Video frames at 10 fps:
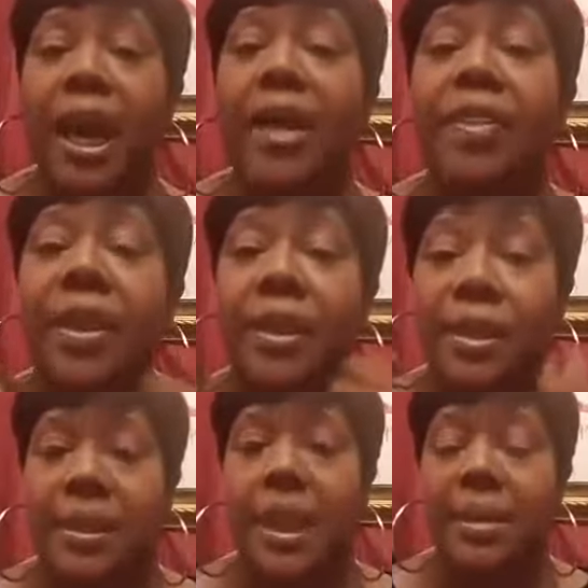and then
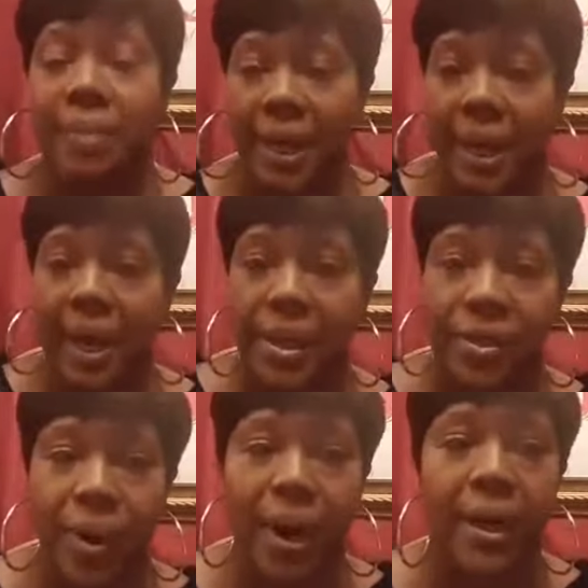state my
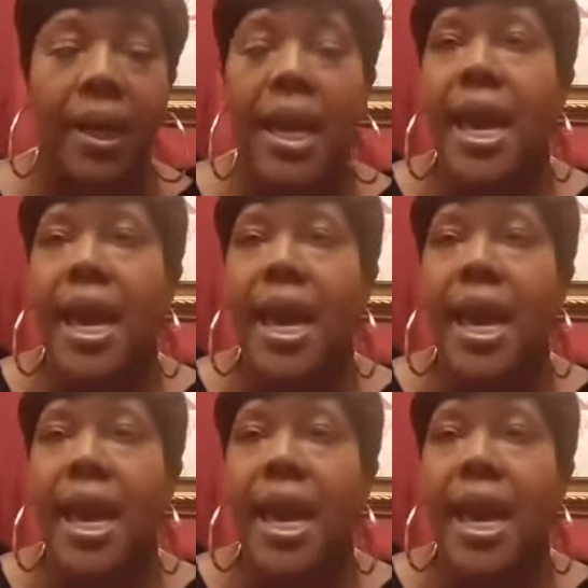case, right?